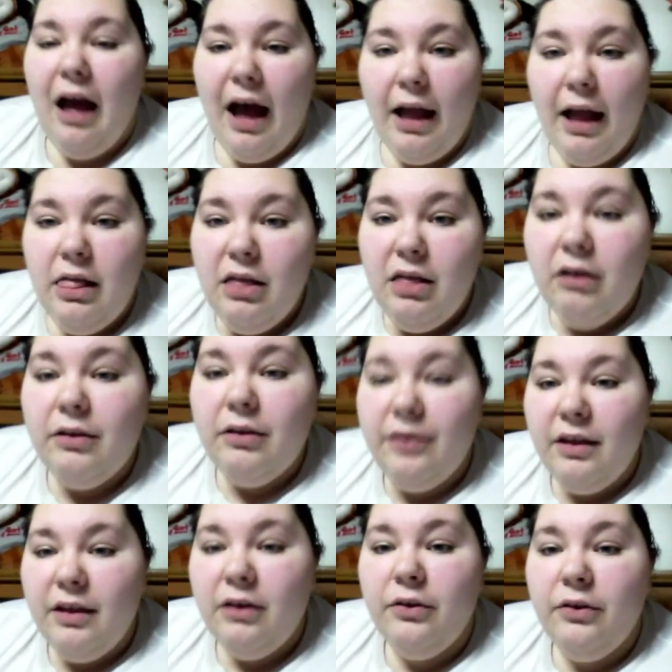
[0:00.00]
I look
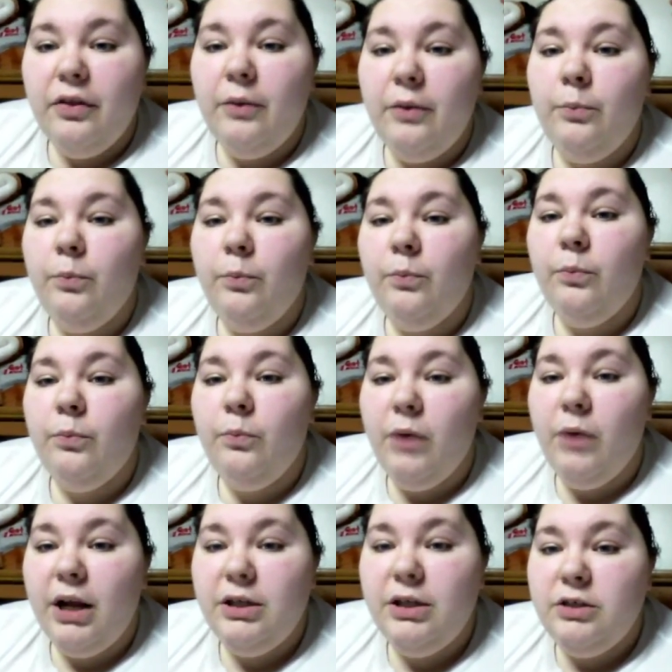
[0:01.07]
thinner than
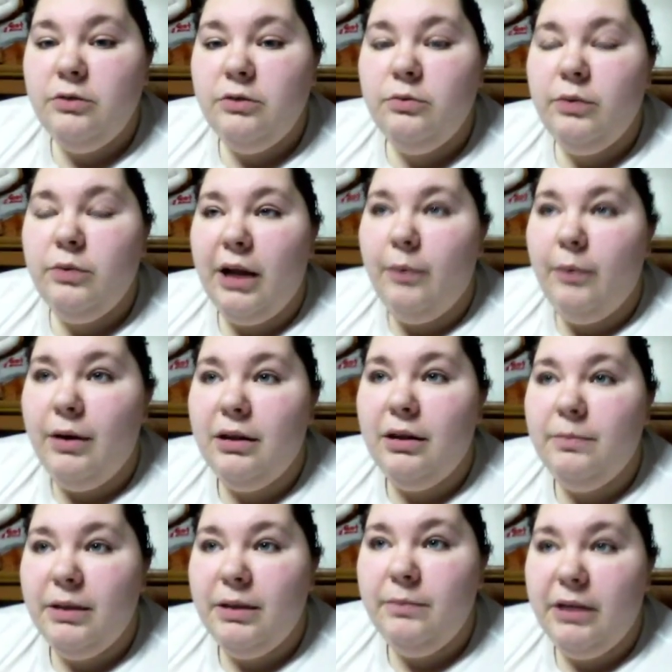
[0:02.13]
what I do when I wear
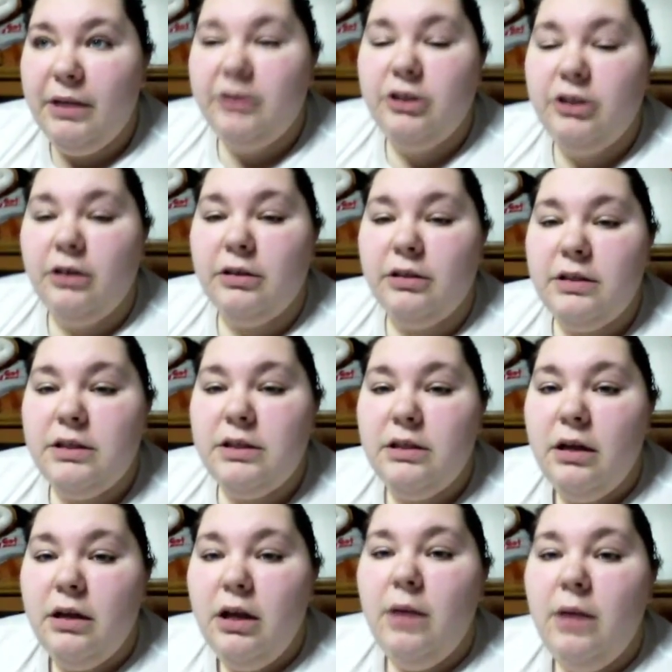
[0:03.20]
the big, big shirts.
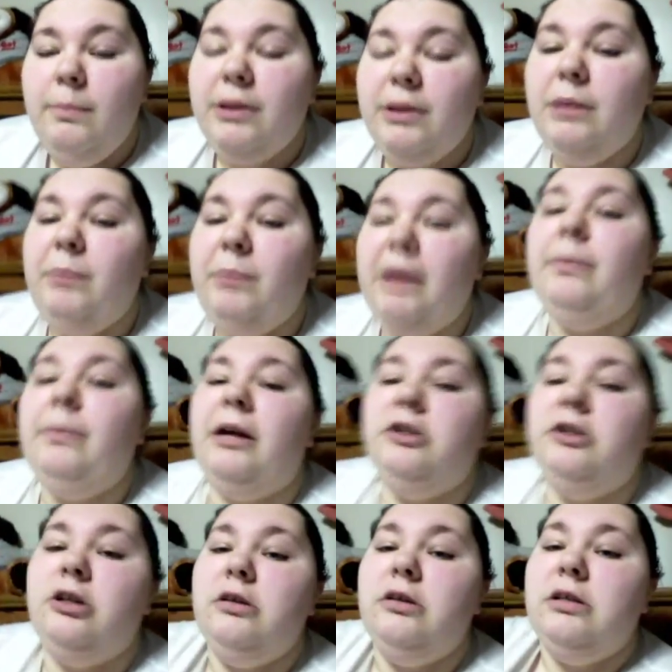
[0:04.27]
But the big, big
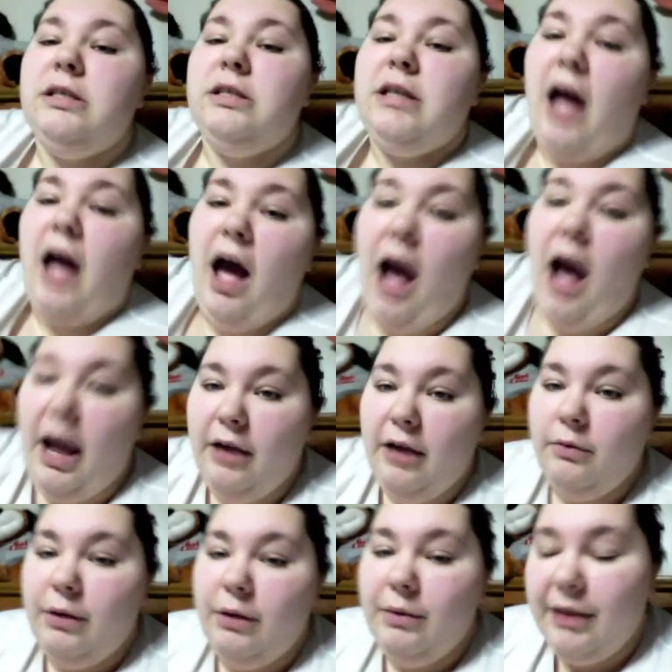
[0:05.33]
shirts, I
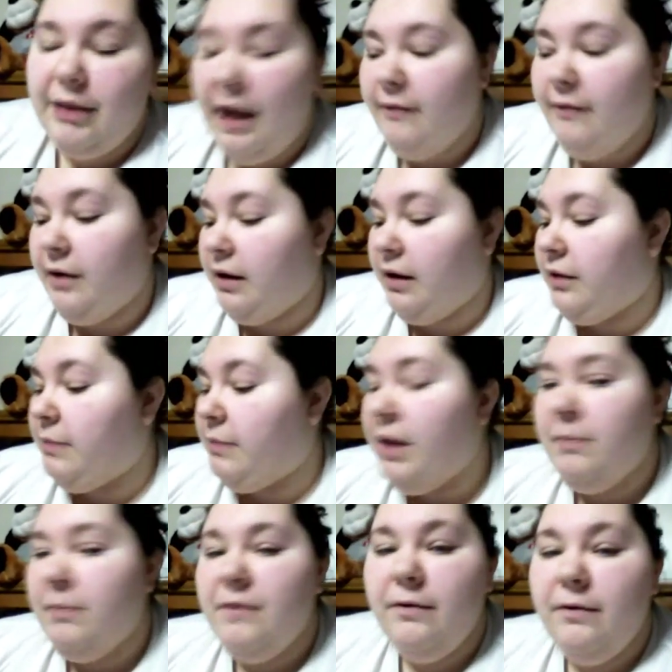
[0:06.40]
agree with Gavin on. They
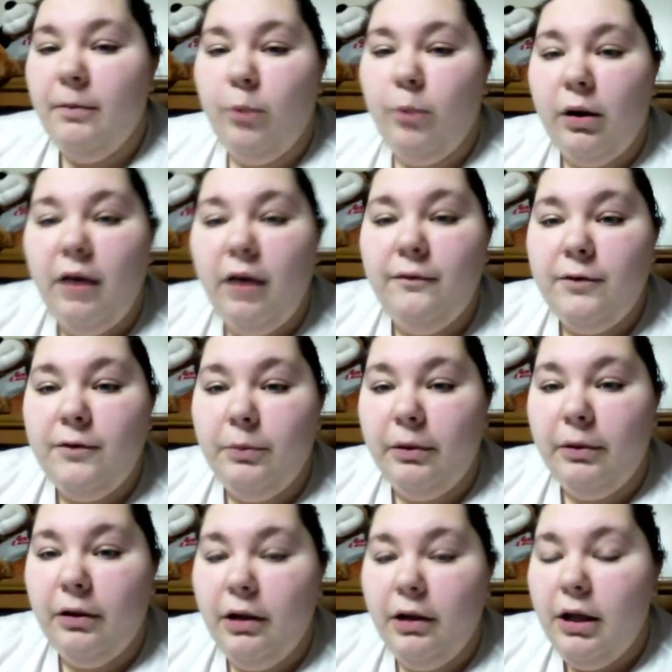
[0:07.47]
make me feel more
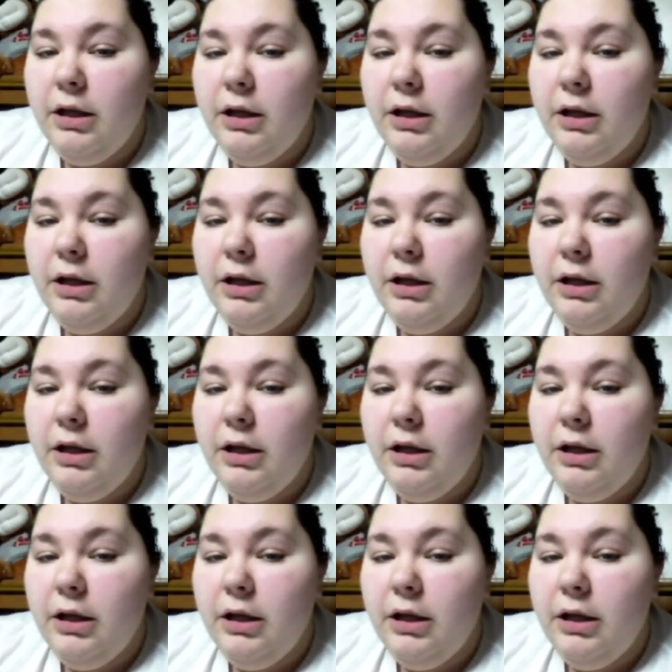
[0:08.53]
comfortable.